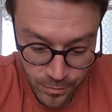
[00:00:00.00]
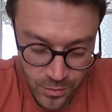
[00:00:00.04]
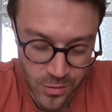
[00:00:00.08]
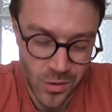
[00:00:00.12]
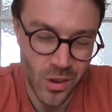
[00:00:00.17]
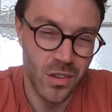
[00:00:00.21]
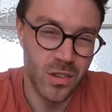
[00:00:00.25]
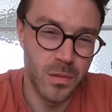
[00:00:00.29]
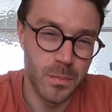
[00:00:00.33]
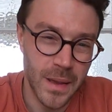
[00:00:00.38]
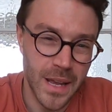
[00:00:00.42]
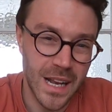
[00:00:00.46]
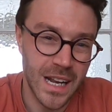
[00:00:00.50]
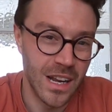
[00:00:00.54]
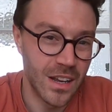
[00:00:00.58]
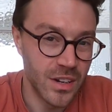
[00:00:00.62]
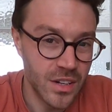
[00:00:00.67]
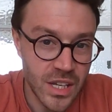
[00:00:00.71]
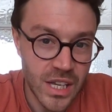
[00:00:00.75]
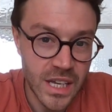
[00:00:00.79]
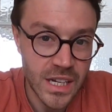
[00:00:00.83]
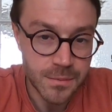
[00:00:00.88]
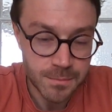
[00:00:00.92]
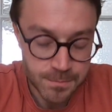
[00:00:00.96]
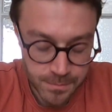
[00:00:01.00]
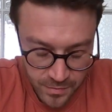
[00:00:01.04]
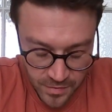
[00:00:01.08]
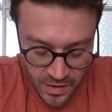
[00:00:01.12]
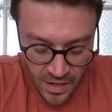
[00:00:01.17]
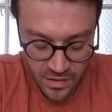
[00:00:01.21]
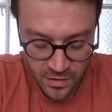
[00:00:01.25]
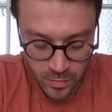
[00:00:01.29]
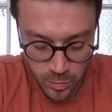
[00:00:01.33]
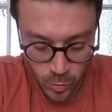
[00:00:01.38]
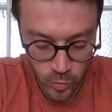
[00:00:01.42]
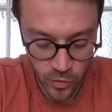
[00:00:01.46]
So it's a bit clunkier,
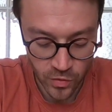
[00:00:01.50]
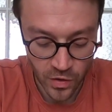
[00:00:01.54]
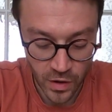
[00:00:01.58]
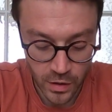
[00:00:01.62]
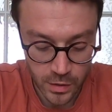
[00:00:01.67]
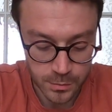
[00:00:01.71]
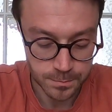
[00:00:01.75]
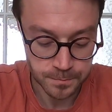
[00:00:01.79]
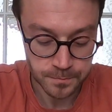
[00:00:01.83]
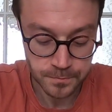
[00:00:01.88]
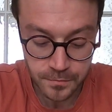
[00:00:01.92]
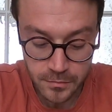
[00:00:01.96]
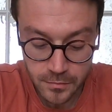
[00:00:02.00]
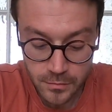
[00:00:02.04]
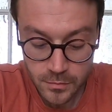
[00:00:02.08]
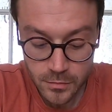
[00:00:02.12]
takes more time.